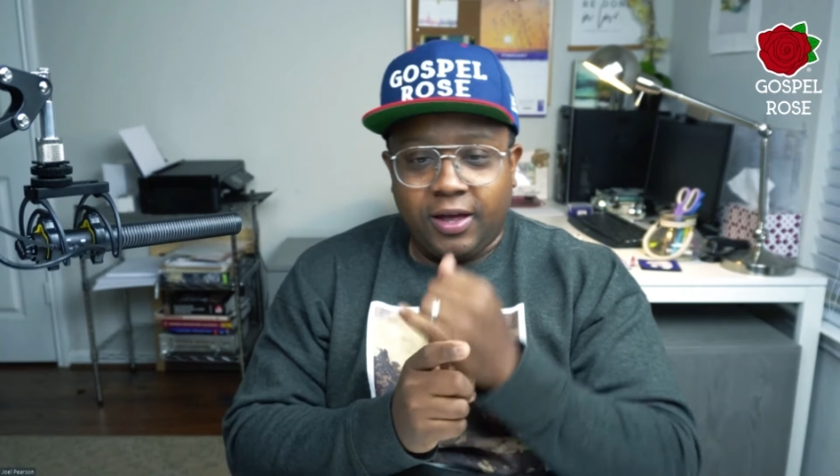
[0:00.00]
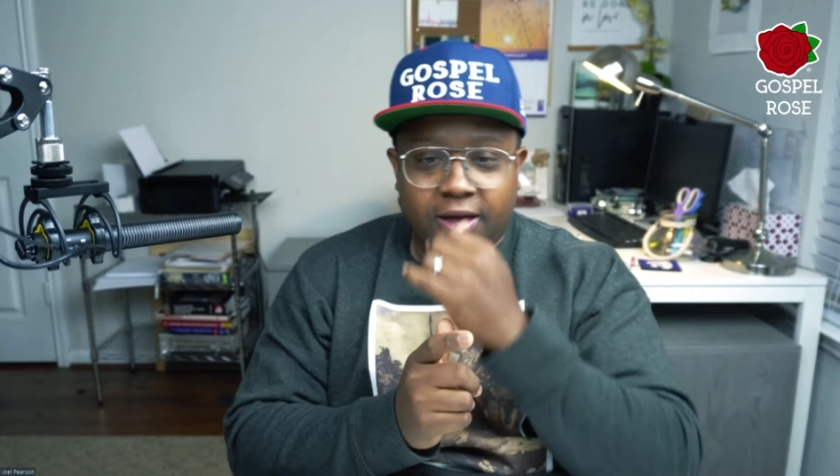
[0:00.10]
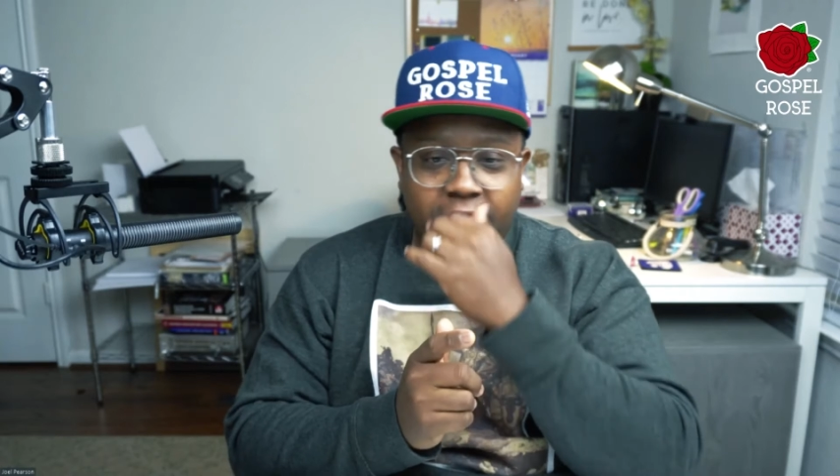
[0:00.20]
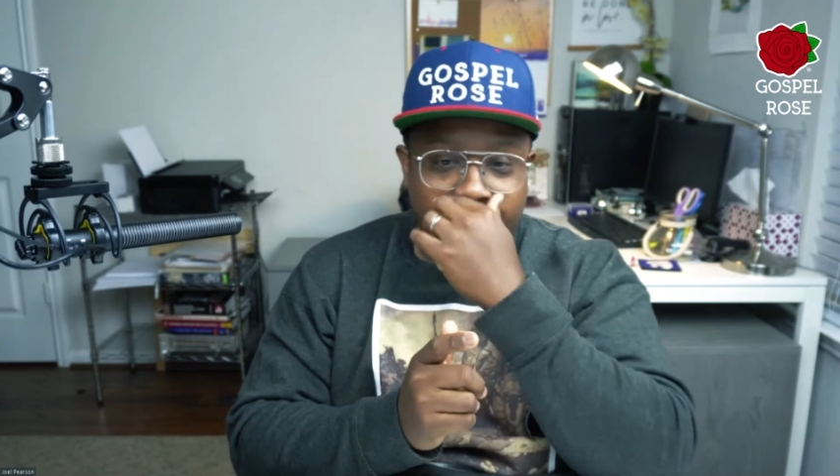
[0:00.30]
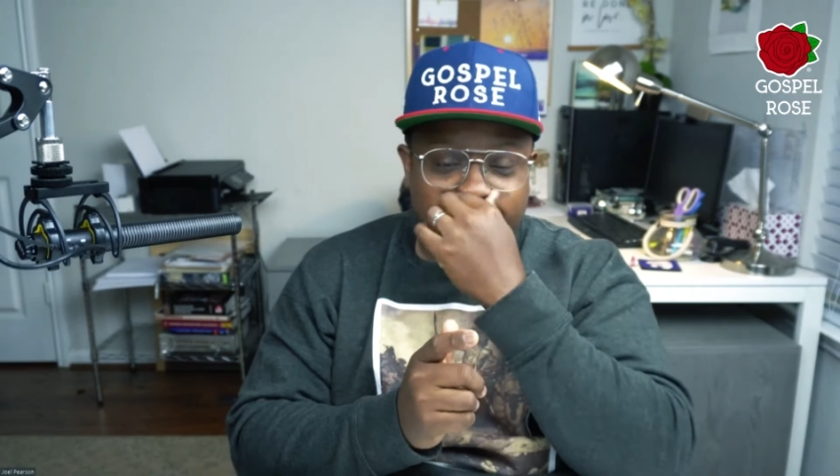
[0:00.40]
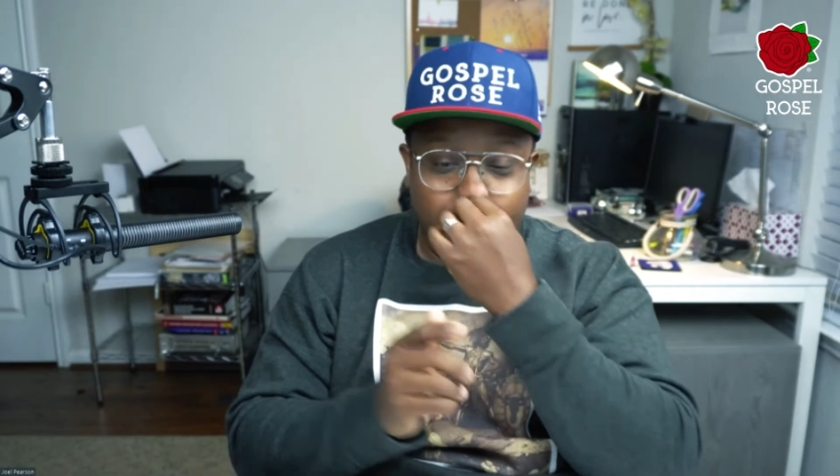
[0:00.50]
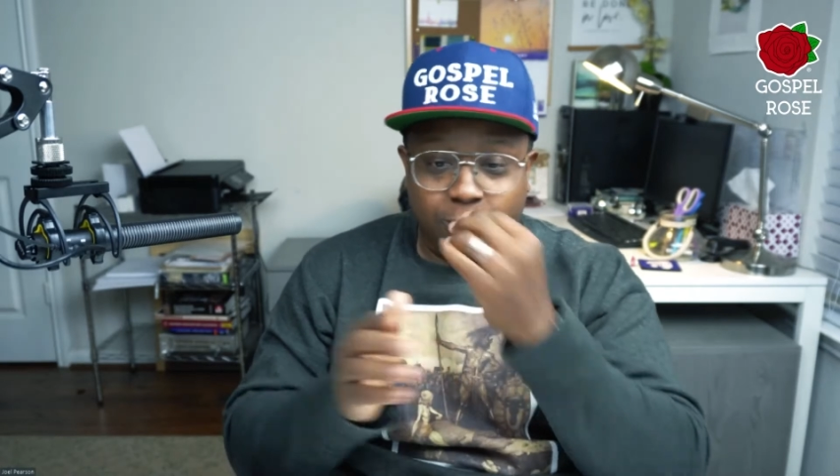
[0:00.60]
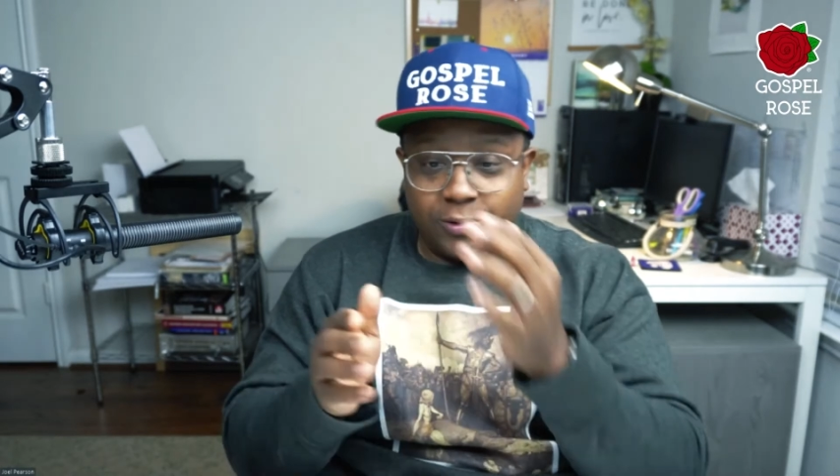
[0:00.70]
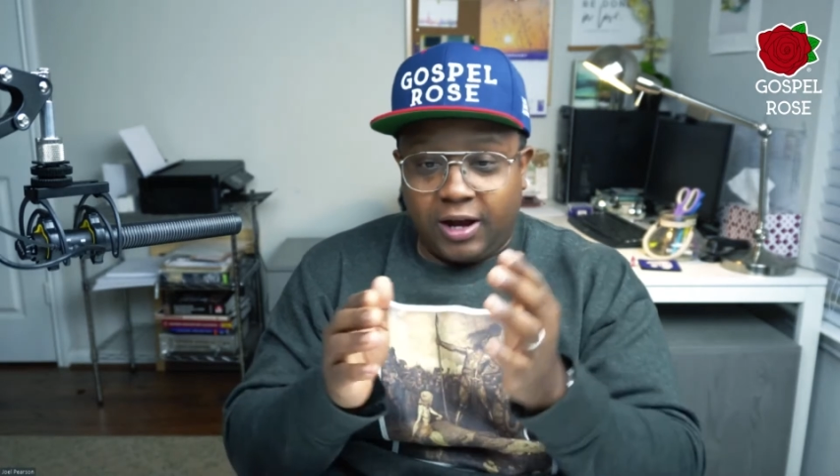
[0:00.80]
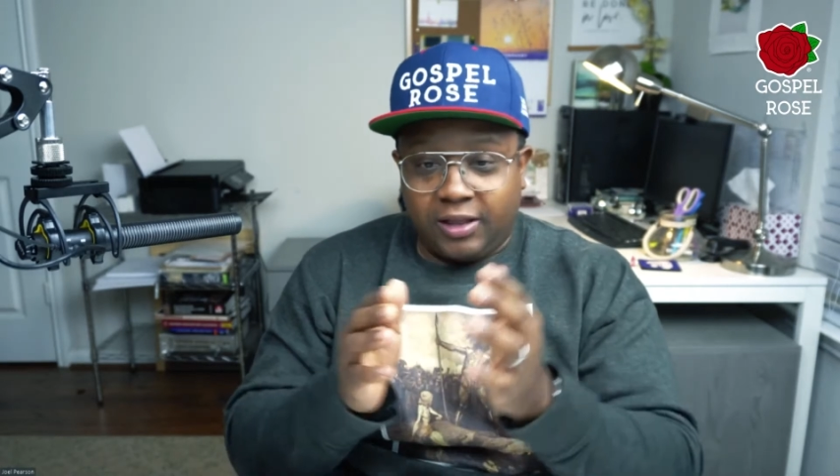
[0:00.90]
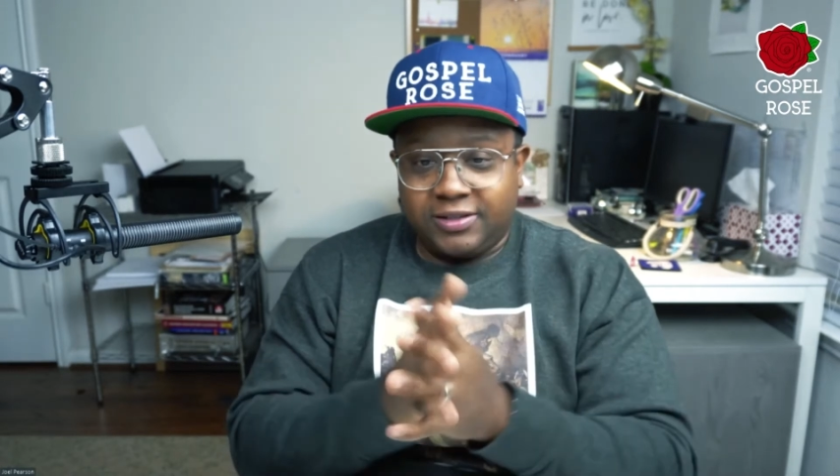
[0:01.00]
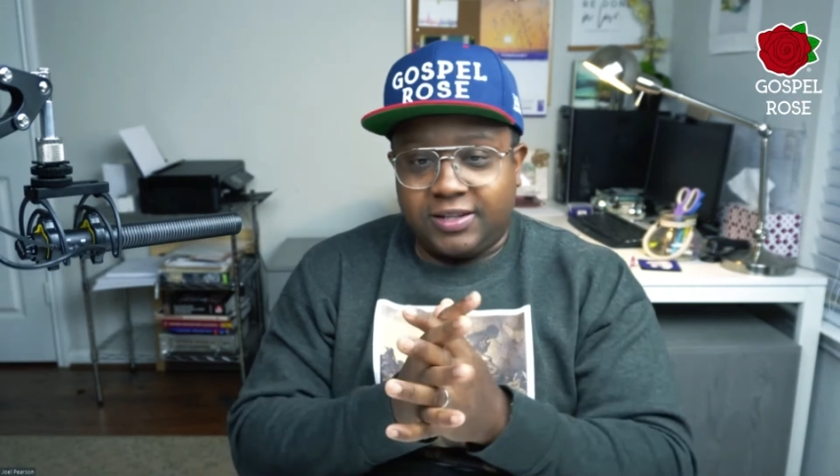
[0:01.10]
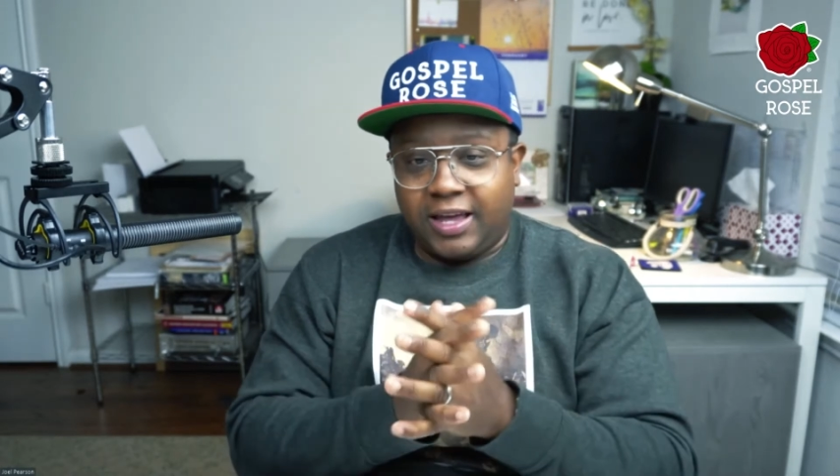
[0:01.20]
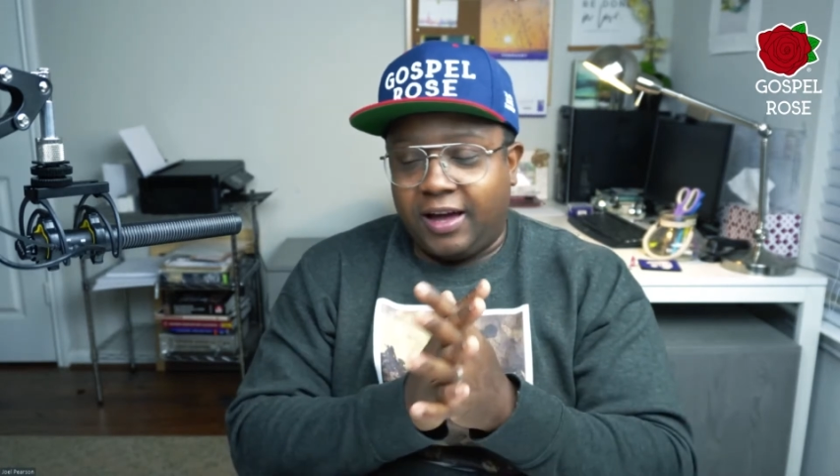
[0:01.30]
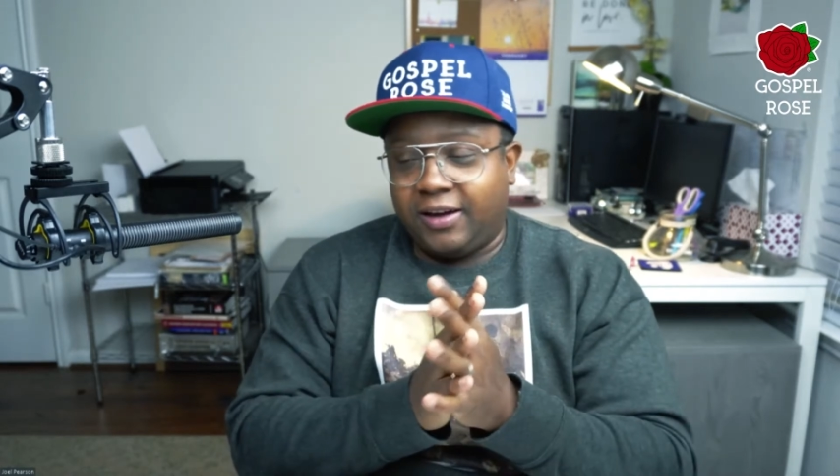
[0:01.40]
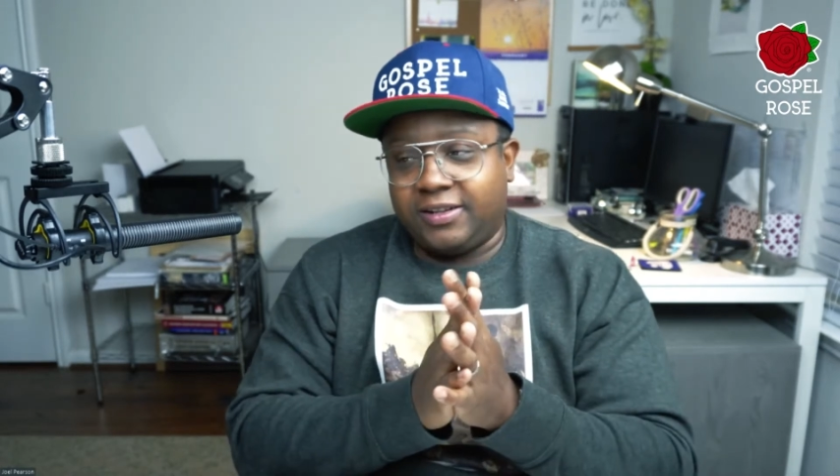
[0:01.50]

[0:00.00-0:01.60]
and I was in a little college town,